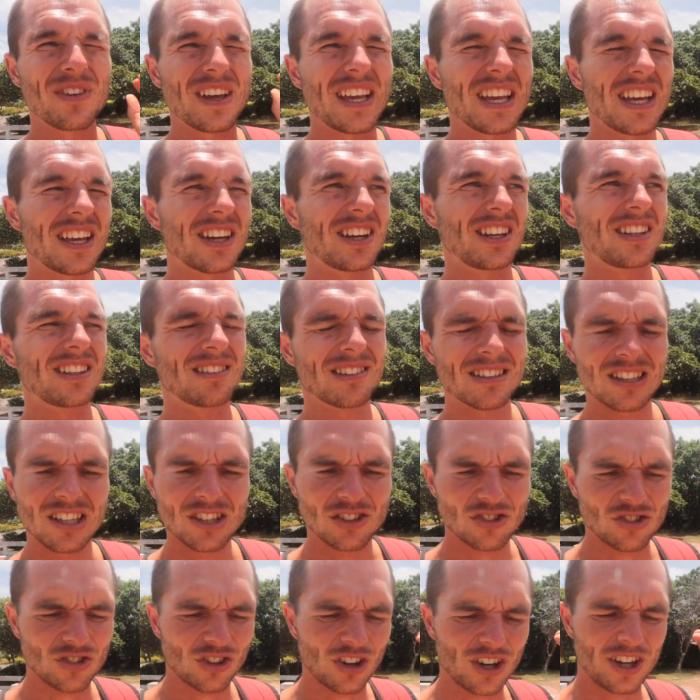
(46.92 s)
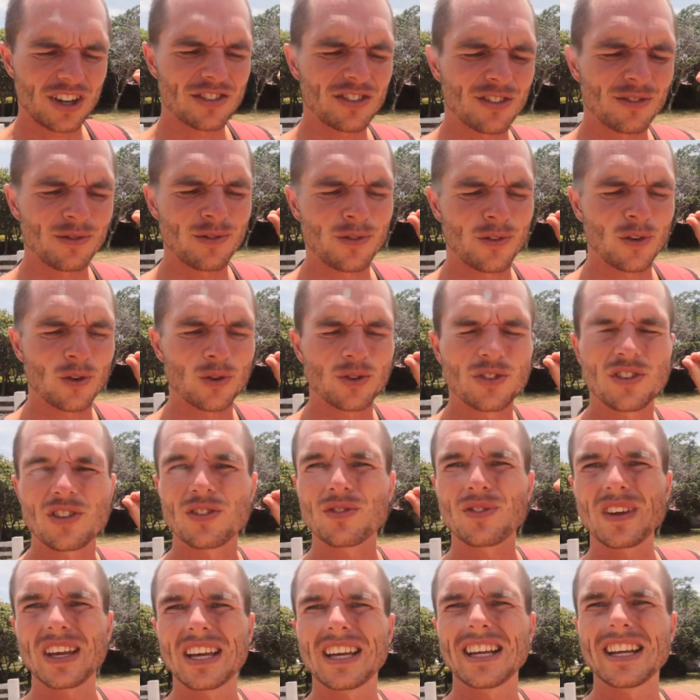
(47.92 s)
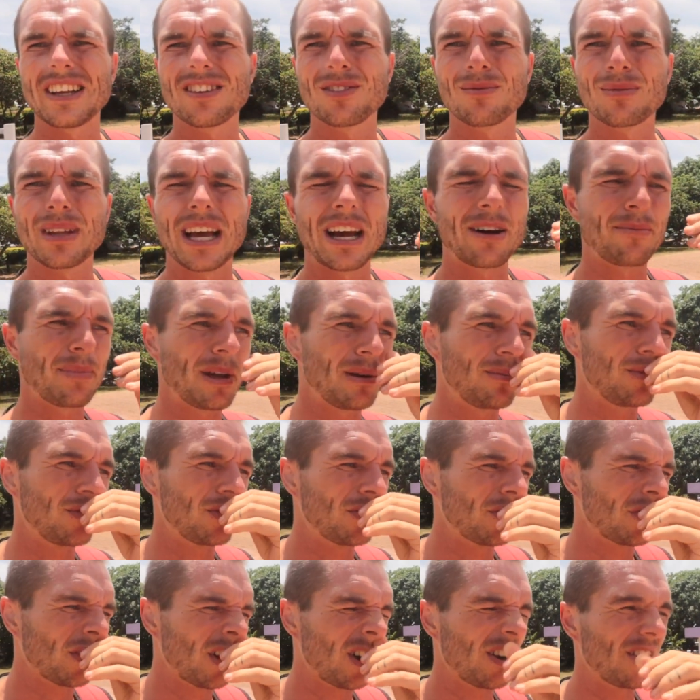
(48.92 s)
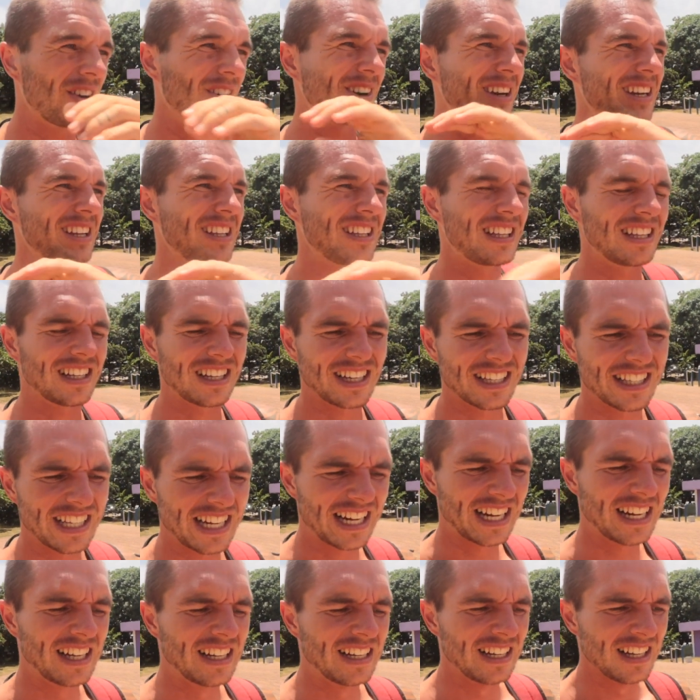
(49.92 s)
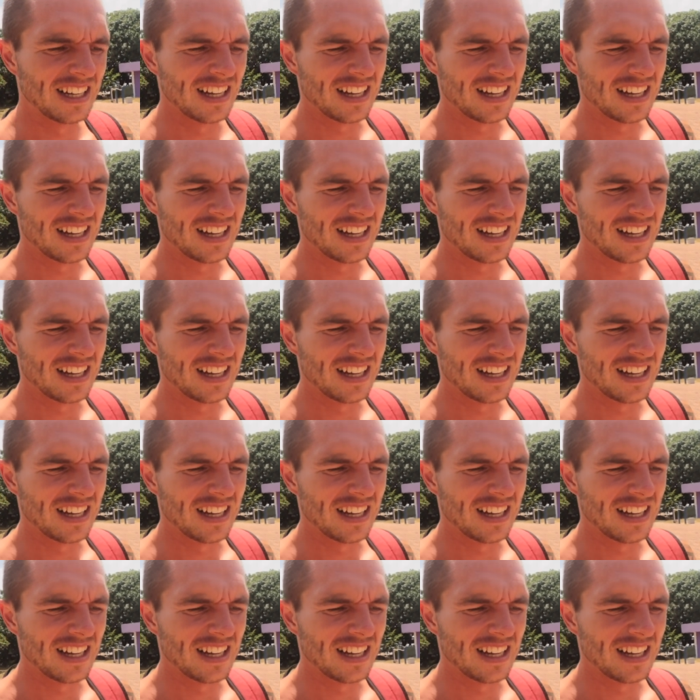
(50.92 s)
vegan that tries and forces veganism down people's throat or anything like that.